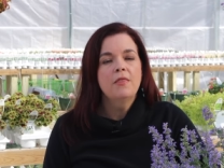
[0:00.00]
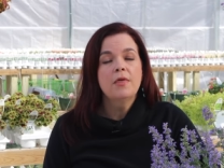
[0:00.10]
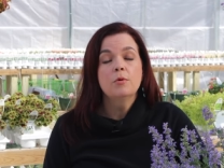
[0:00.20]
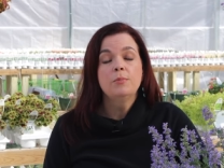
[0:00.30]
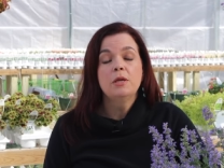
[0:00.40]

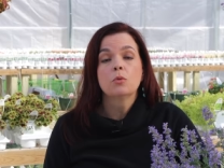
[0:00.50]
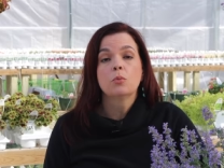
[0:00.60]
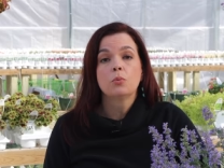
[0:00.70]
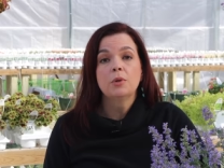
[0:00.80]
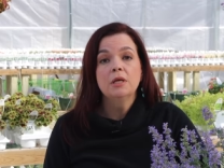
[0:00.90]
they would be
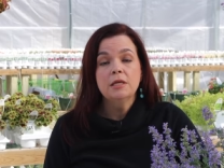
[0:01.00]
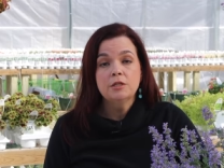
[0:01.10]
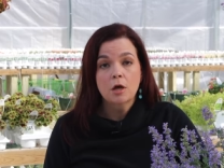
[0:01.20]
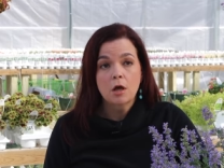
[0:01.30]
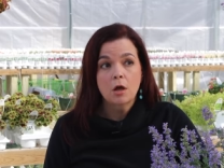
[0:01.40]
really
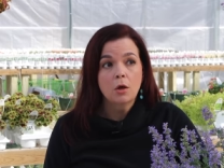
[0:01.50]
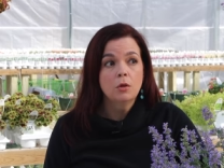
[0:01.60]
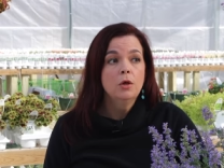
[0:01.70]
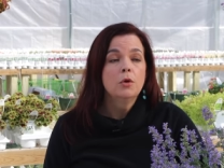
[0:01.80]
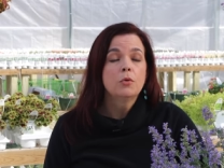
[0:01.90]

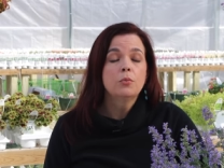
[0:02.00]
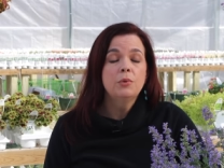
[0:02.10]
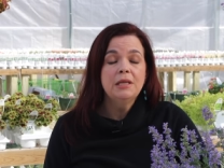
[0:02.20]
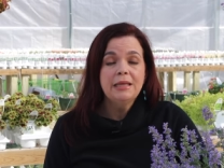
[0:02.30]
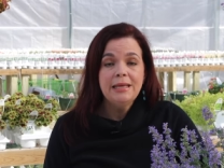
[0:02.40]
tall,
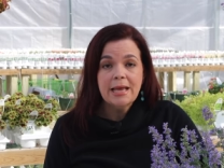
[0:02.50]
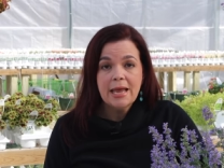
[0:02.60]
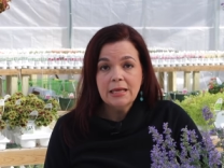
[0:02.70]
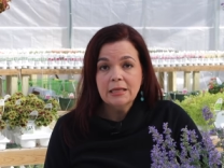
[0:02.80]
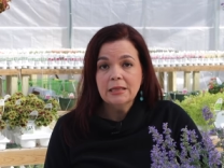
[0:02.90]
really
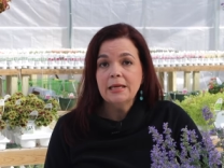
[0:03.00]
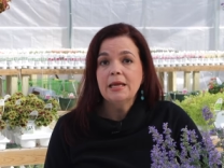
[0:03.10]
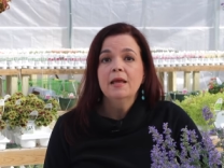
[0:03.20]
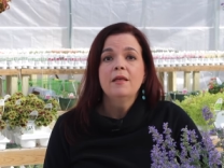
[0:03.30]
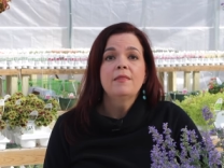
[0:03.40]
gangly.